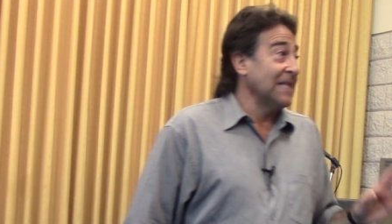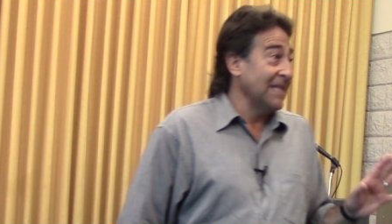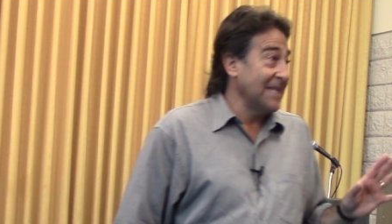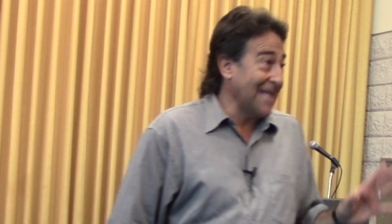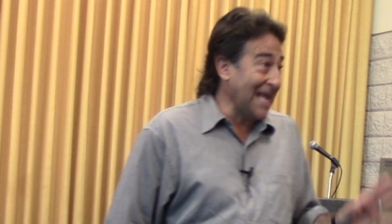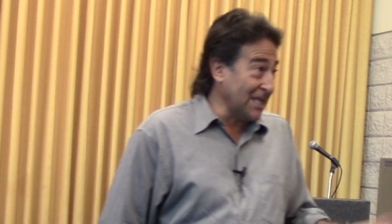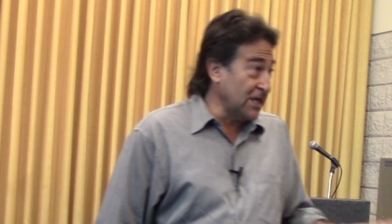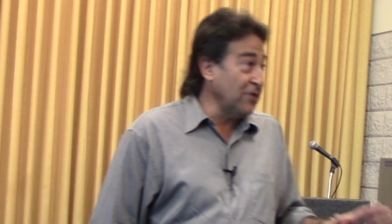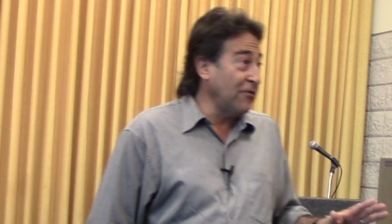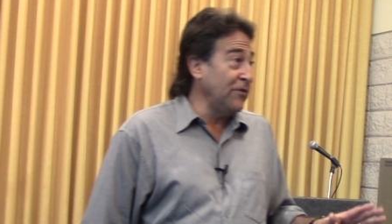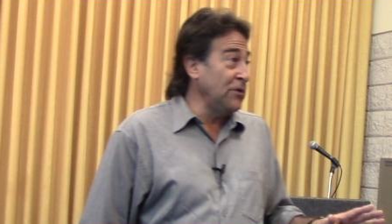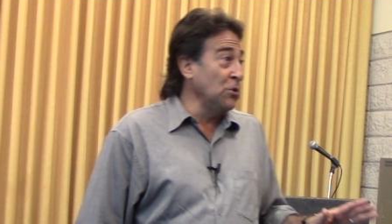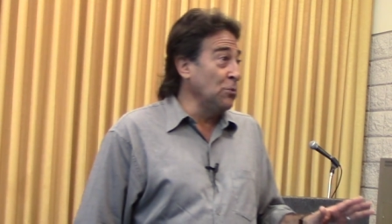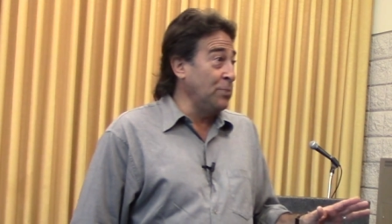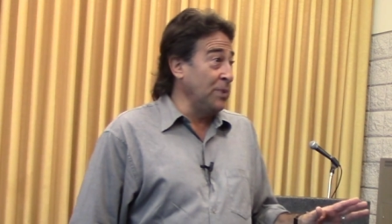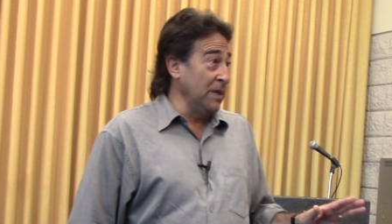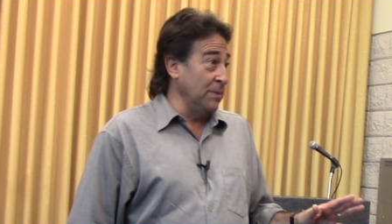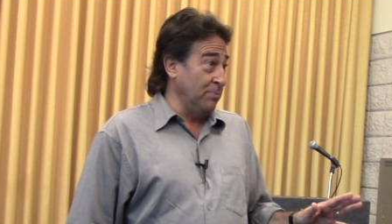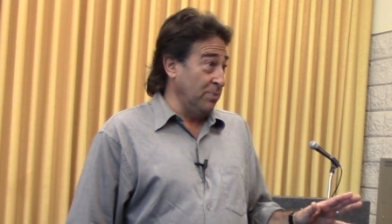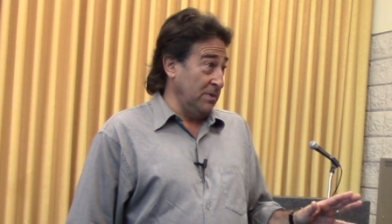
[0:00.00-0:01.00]
That's a few
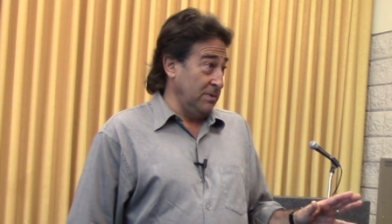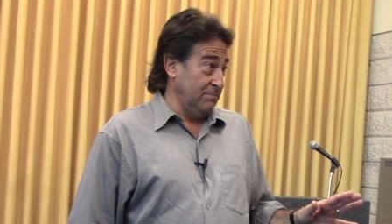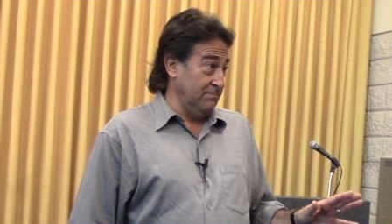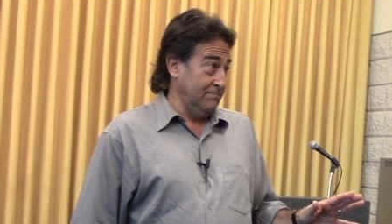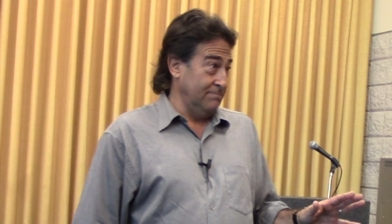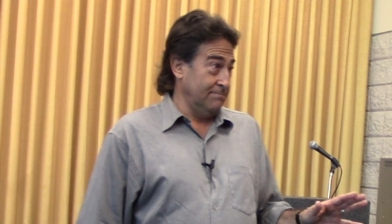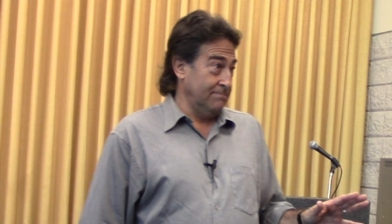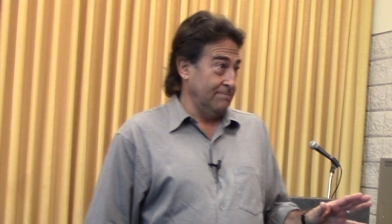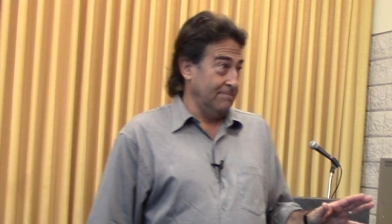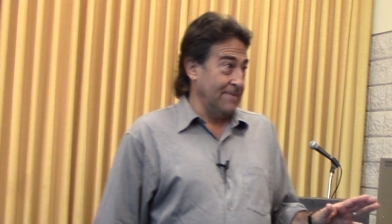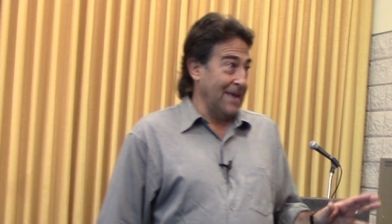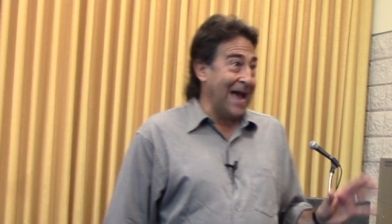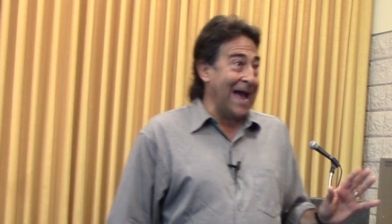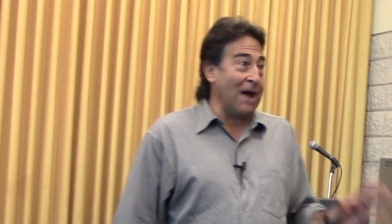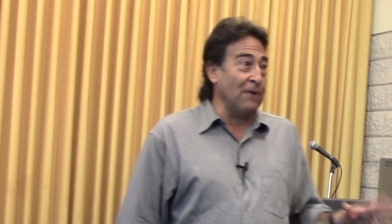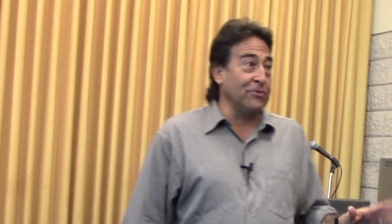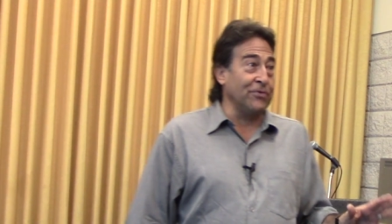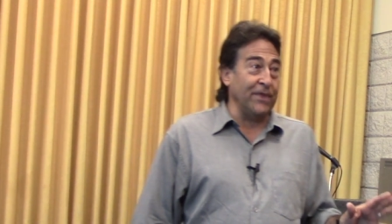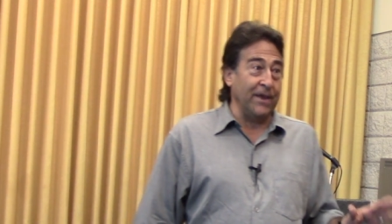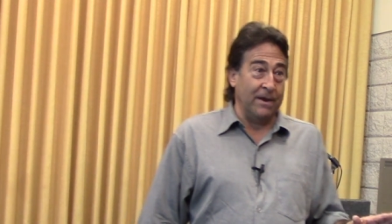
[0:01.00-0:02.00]
people
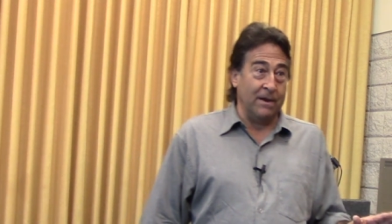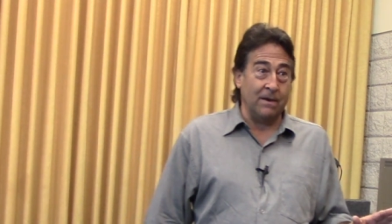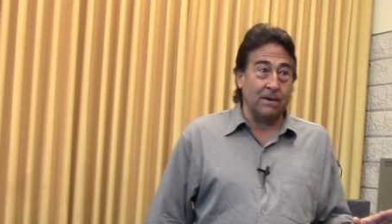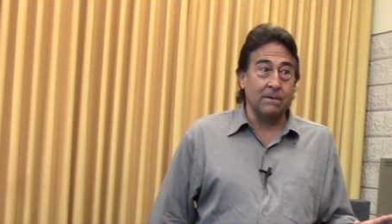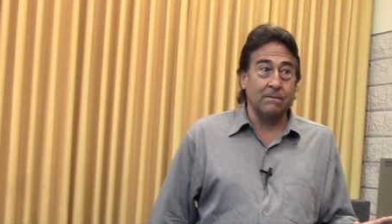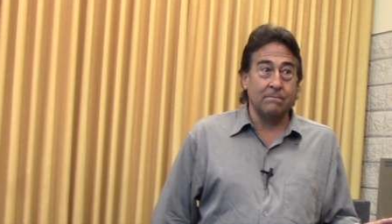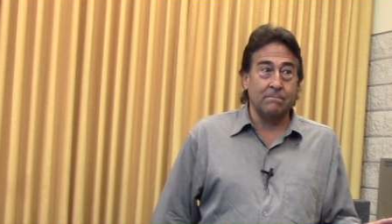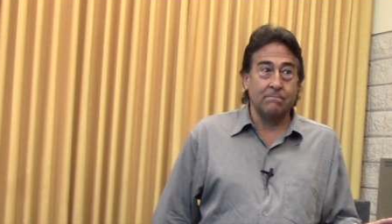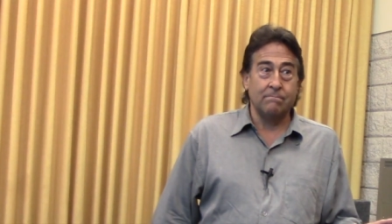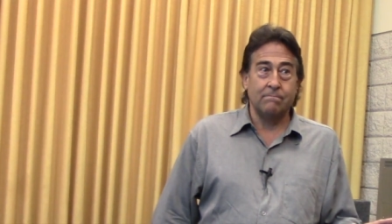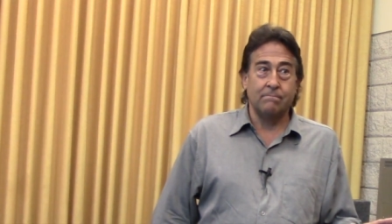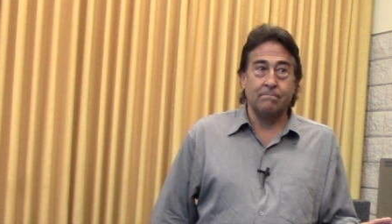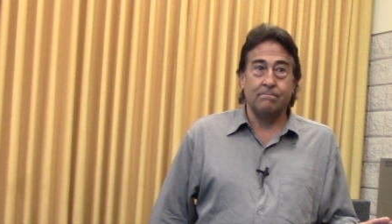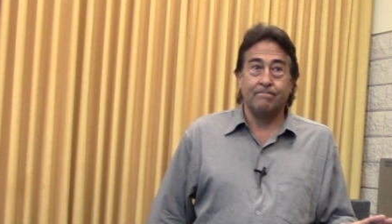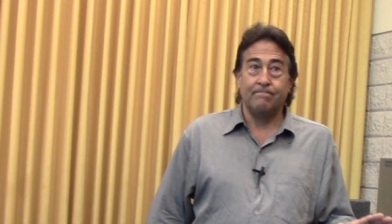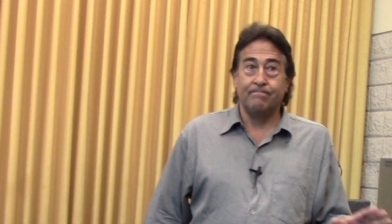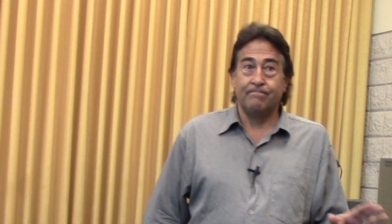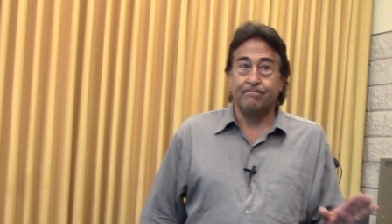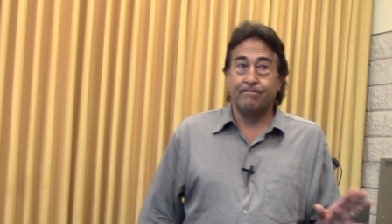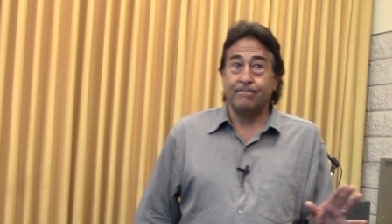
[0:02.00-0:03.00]
out there,
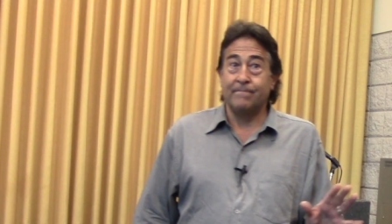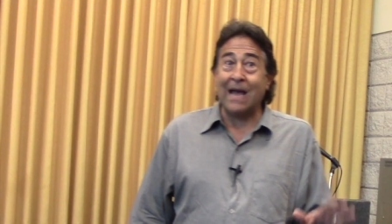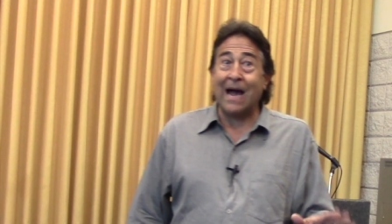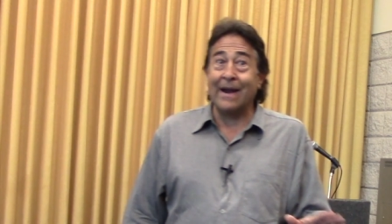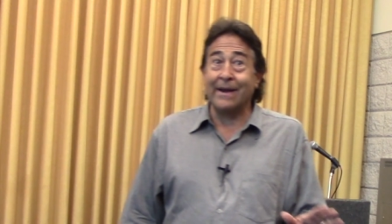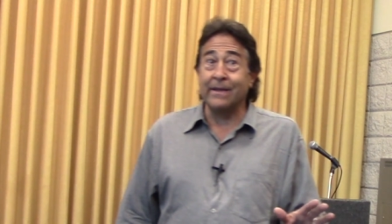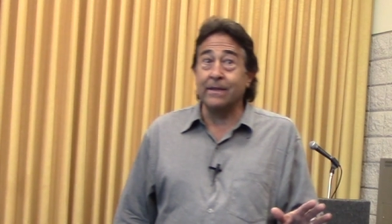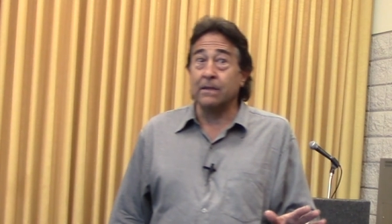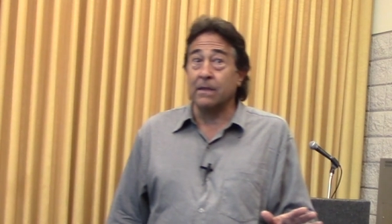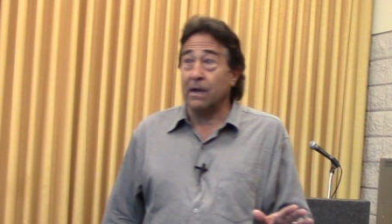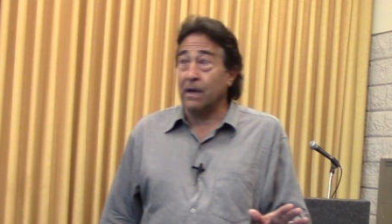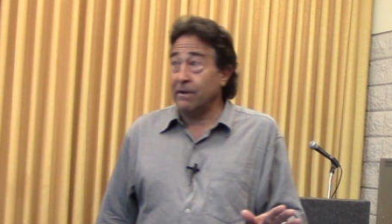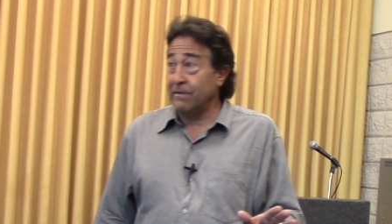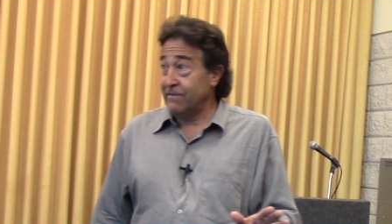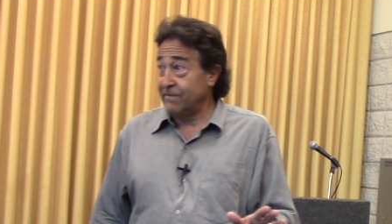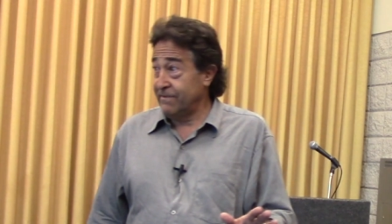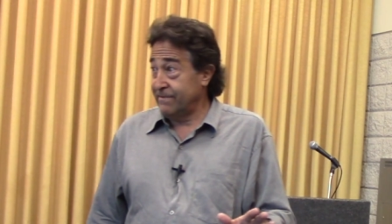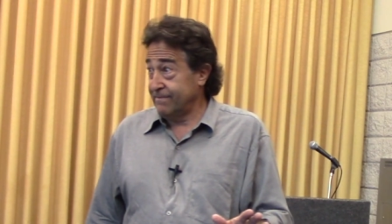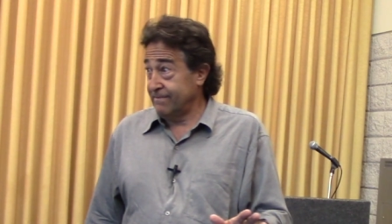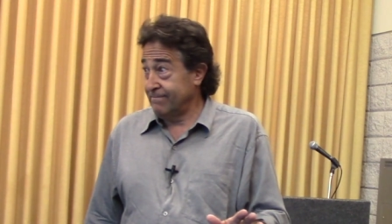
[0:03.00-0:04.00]
not in
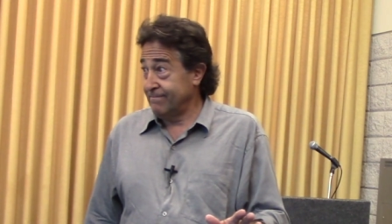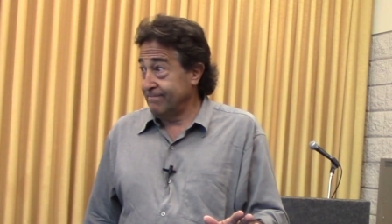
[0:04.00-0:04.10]
love.